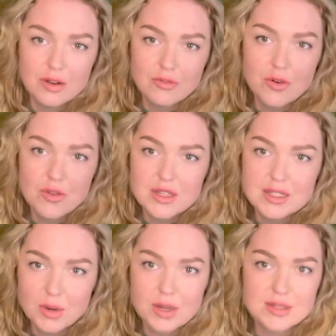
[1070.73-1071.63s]
For this
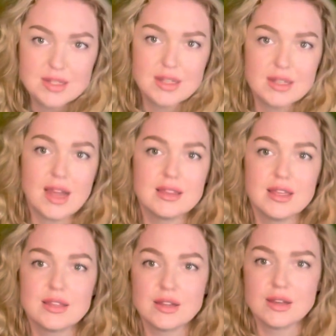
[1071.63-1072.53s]
person, I
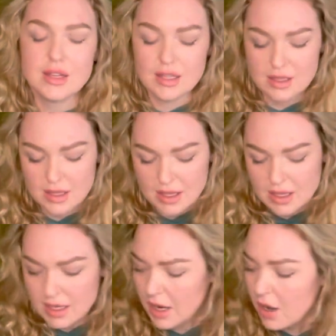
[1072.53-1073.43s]
think they're going to
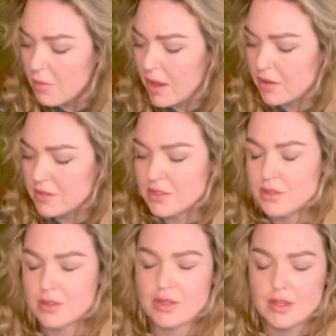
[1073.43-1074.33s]
care about
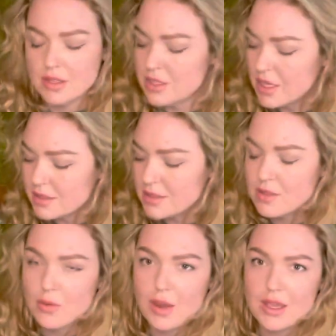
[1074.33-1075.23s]
you just the
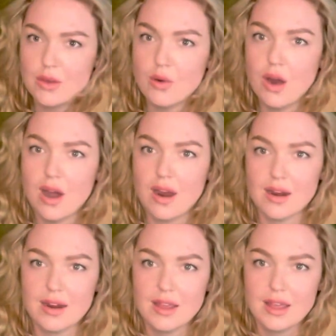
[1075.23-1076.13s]
way you
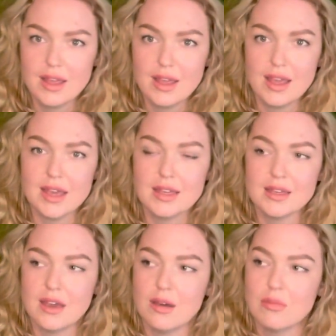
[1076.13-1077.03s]
are,
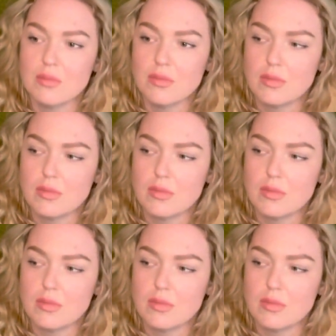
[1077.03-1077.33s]
and